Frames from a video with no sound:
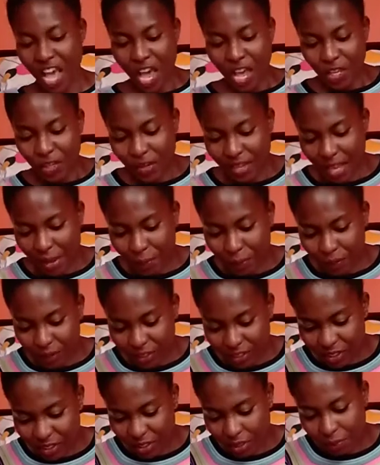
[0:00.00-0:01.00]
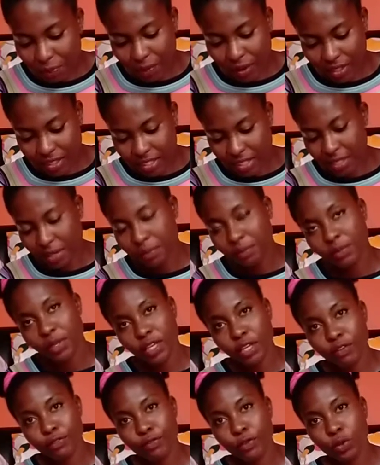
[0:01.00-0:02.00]
You can push it to the bottom
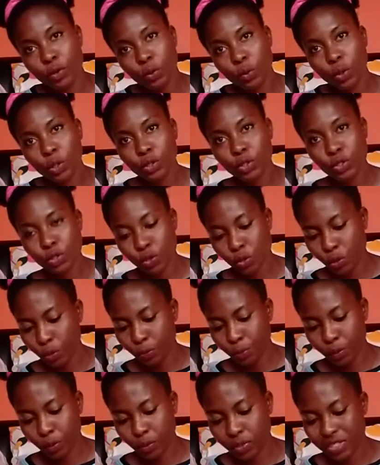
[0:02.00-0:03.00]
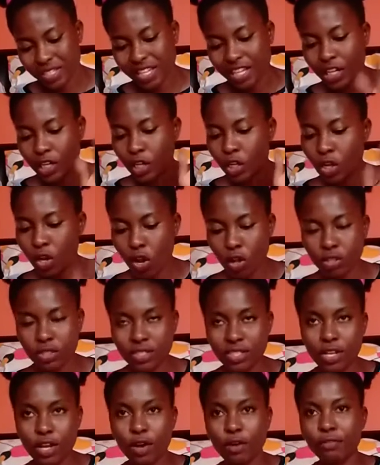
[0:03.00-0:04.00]
if you want to put a lot
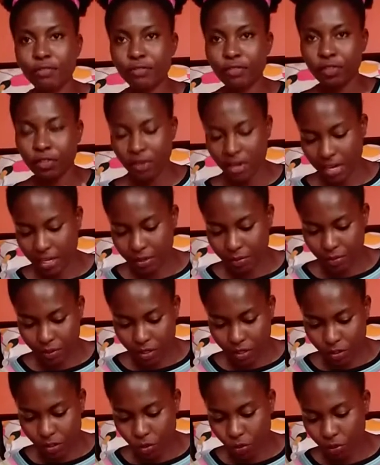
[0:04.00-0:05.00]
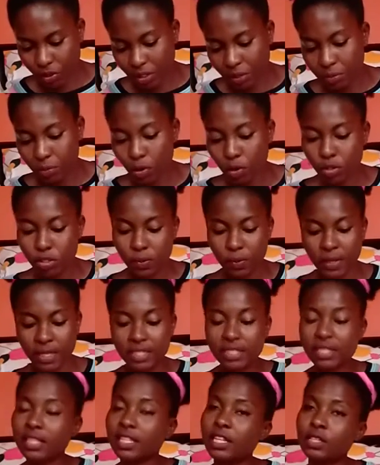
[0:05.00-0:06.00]
of thread because you need more space
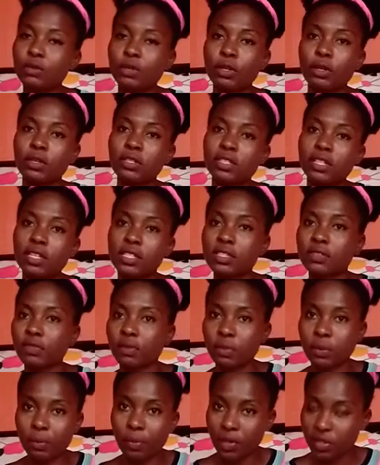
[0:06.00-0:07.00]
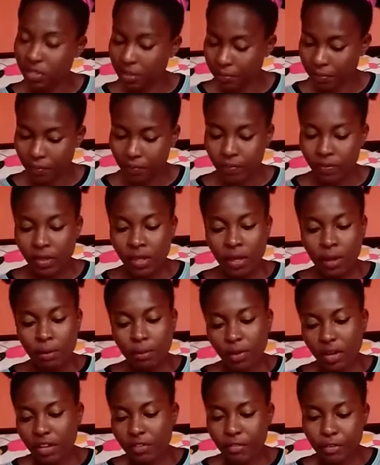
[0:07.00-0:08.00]
and that's why you're starting from the bottom.
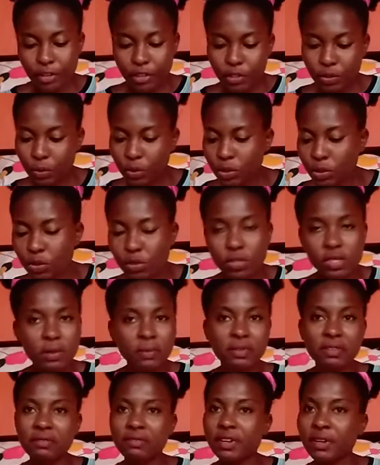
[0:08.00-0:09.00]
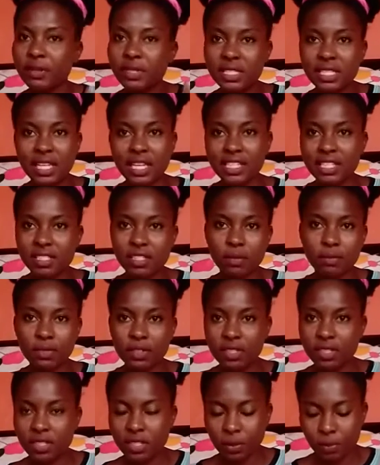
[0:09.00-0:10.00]
But if you just want to do something very sketchy, something
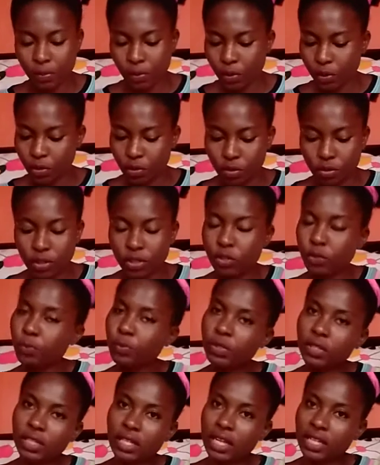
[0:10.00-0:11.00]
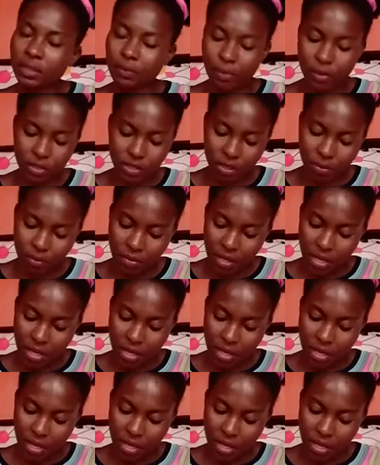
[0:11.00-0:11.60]
simple, you don't need to put it at the bottom.